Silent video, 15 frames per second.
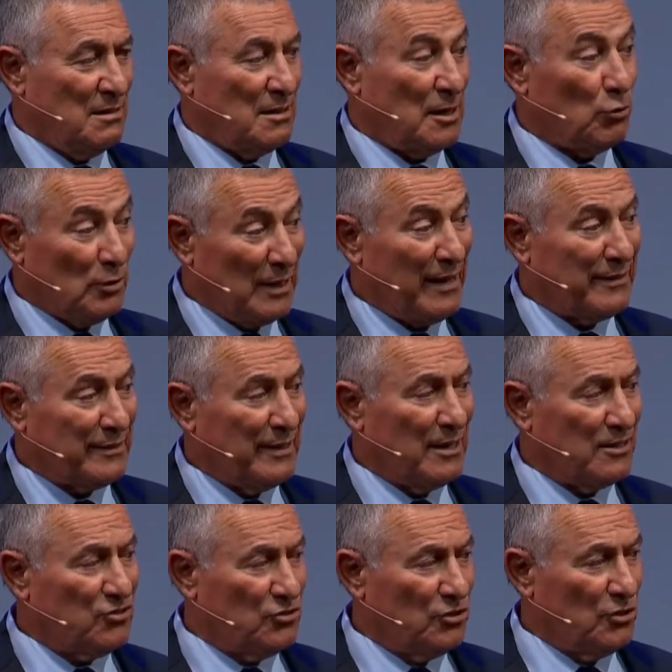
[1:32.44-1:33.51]
I would like
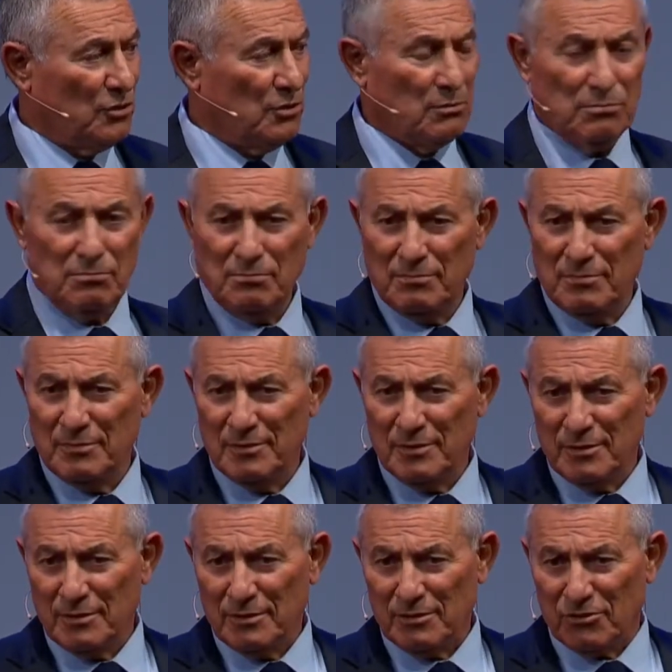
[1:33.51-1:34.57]
next year,
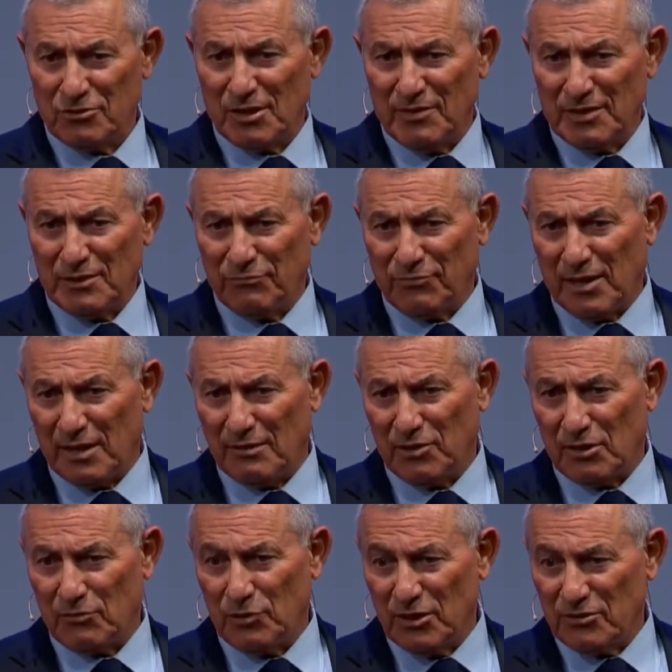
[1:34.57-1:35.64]
the 75th
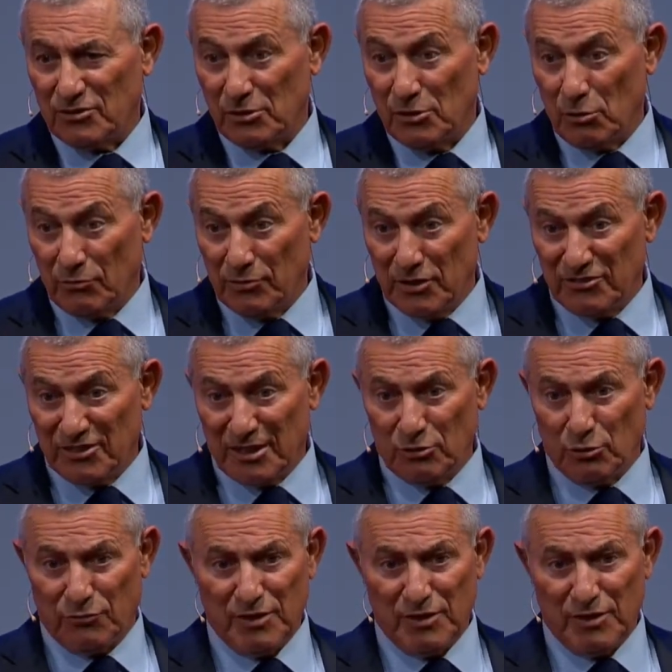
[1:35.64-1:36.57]
anniversary of the State of